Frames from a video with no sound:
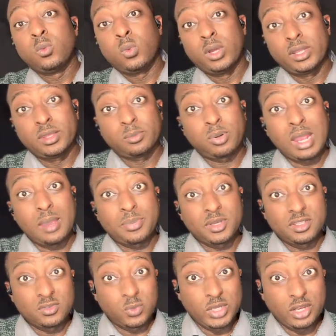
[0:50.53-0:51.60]
one of the
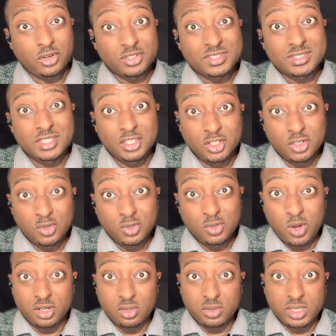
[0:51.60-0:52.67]
properties we are still
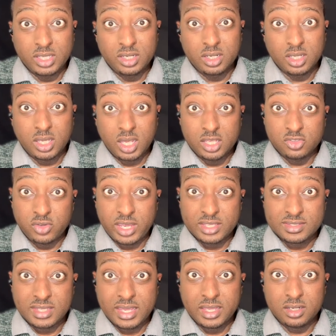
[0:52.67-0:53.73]
working on getting the
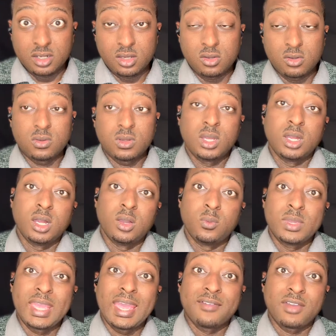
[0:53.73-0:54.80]
contract signed on.
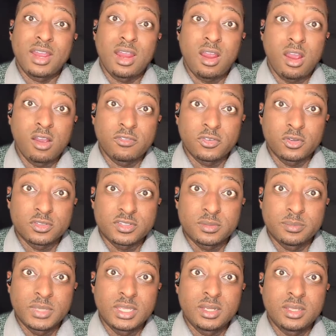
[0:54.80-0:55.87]
We have our offer
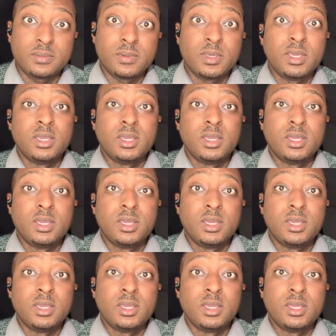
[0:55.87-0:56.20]
submitted.